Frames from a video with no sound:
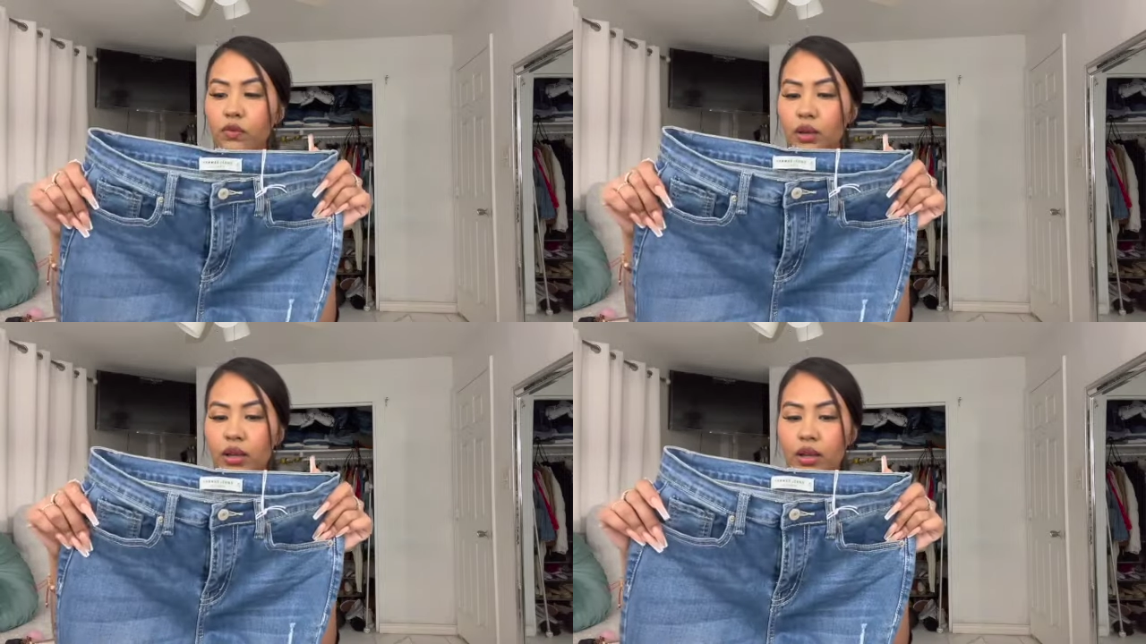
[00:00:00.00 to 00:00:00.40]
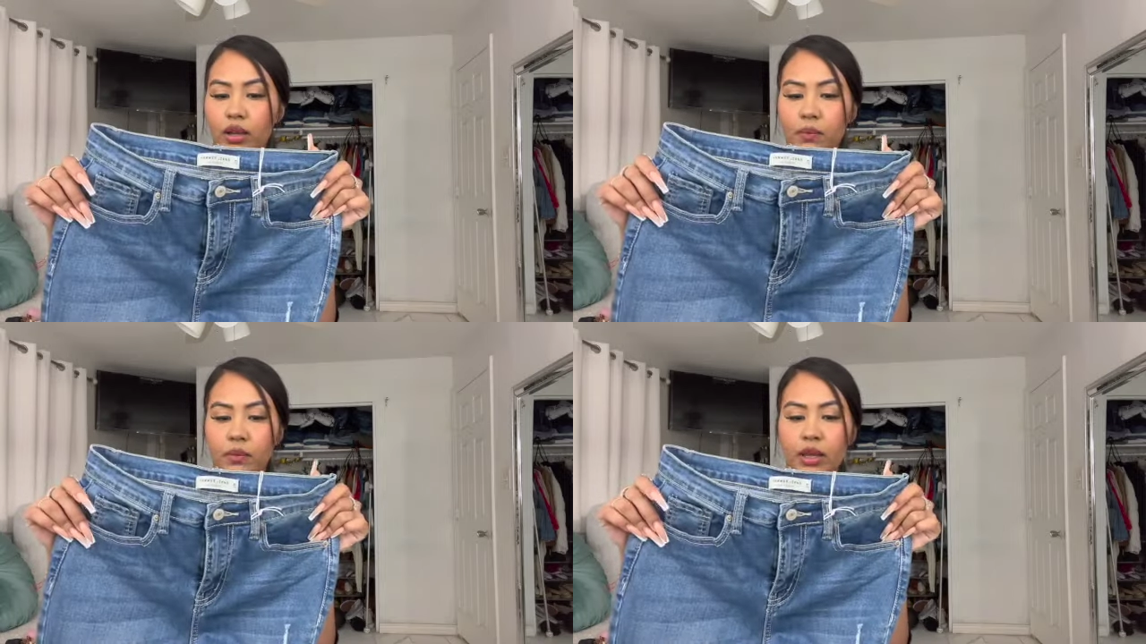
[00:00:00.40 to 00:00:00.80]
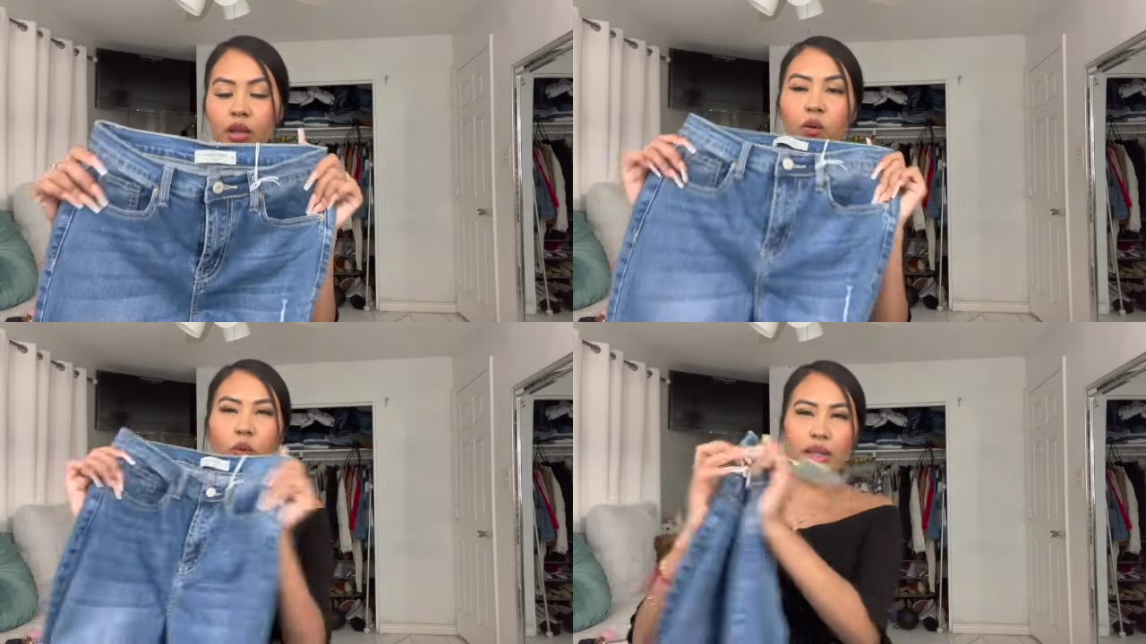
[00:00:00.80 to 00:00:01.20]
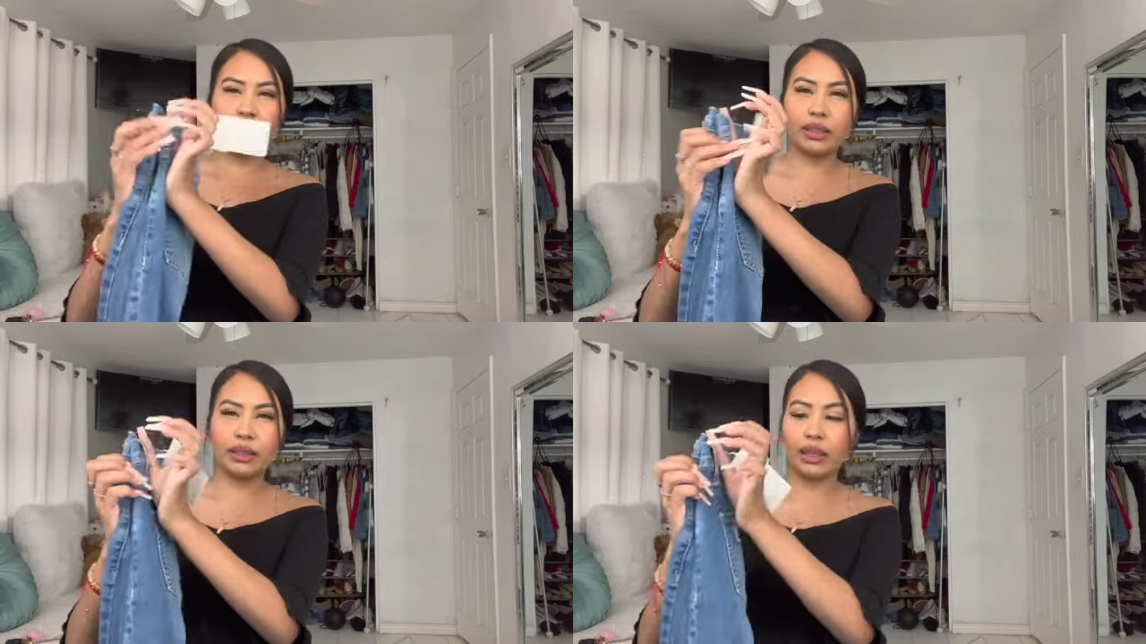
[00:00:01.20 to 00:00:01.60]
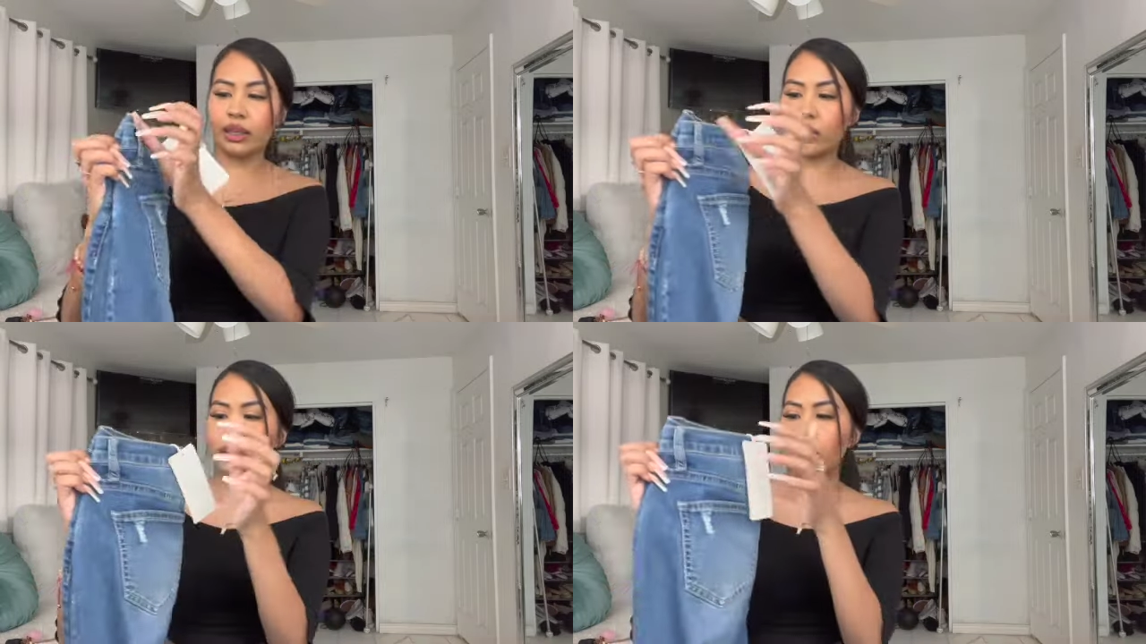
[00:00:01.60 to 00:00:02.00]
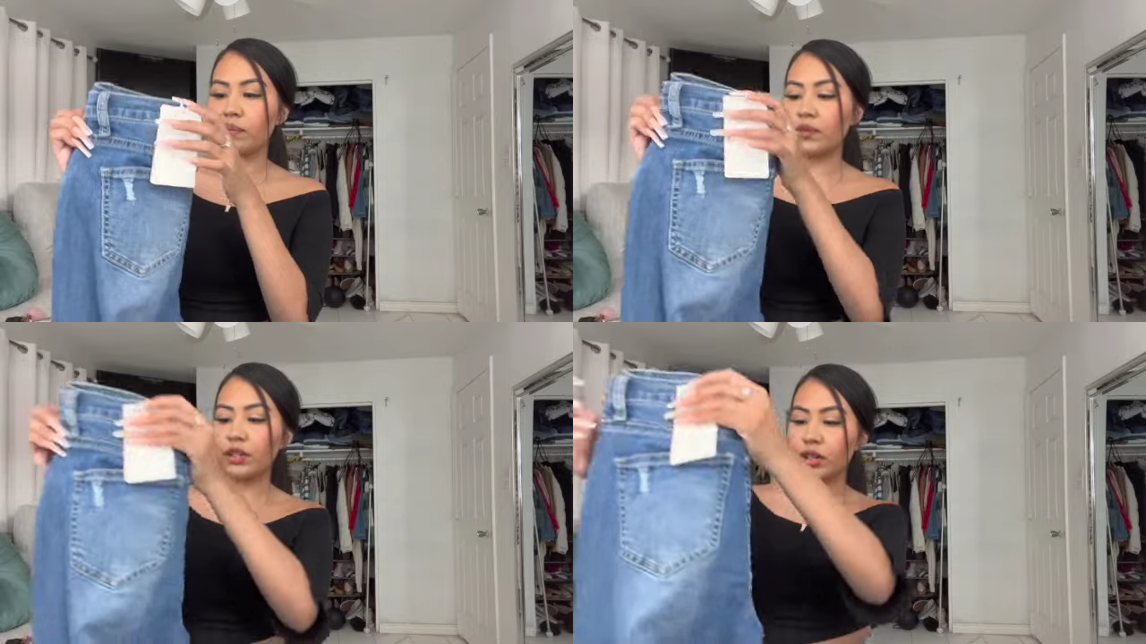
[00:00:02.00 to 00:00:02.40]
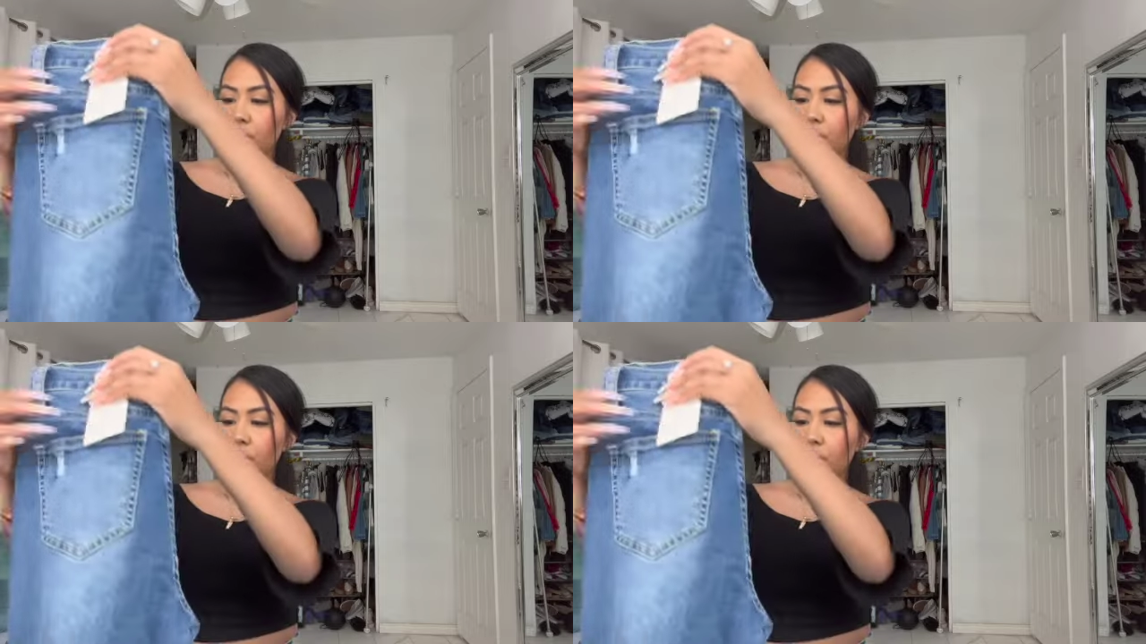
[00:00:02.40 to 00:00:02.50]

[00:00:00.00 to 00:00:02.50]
from una tiendita here in Denver.